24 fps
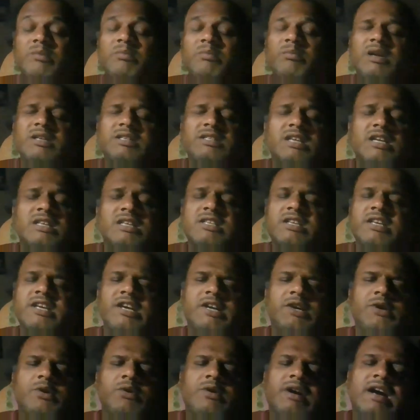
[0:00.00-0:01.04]
but just
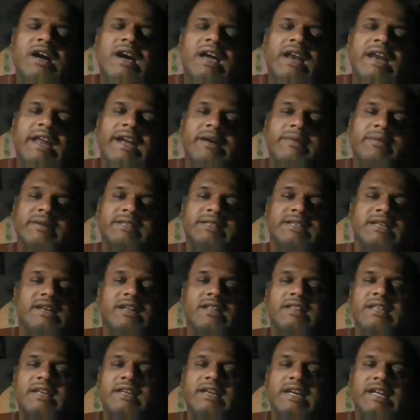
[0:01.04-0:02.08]
need to collect basically
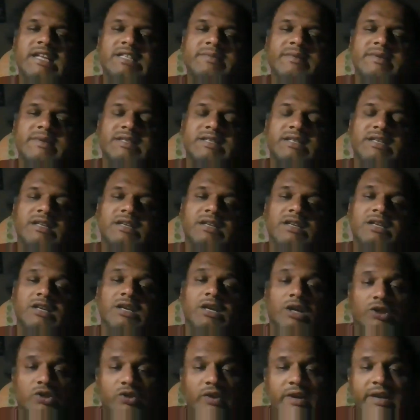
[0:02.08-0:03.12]
nothing else.
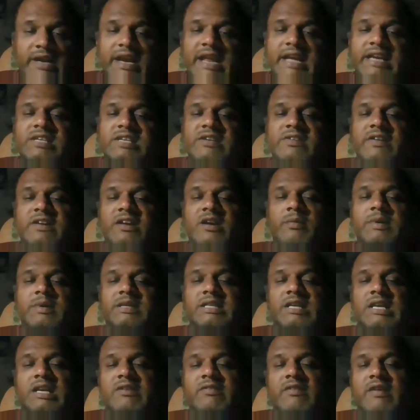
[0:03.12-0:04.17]
So in next video
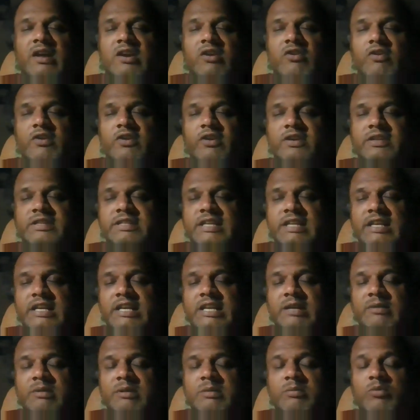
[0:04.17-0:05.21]
basically we are going to see a
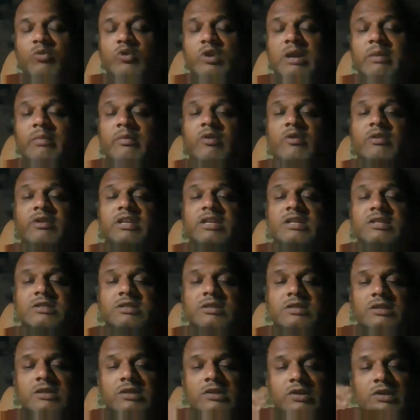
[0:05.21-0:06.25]
little bit more about
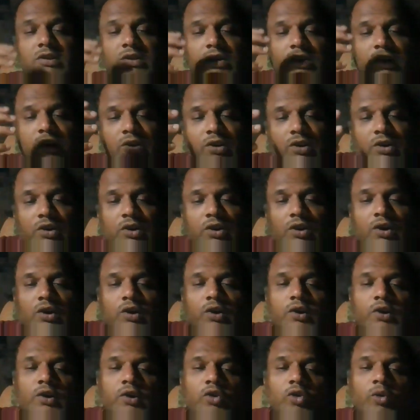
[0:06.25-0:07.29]
this
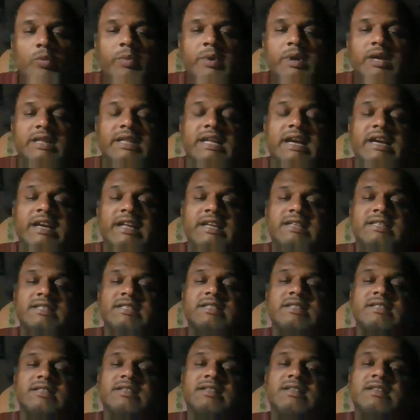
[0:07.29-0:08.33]
topic, that
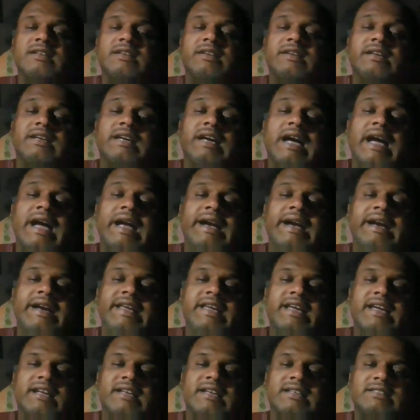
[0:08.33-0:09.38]
is
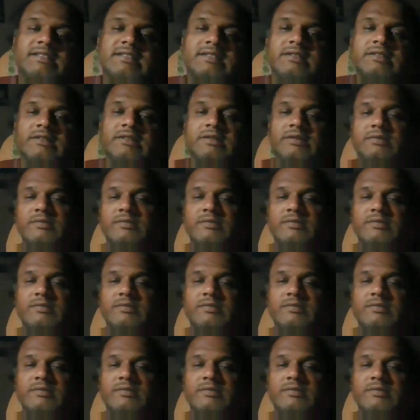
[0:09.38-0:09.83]
ideas.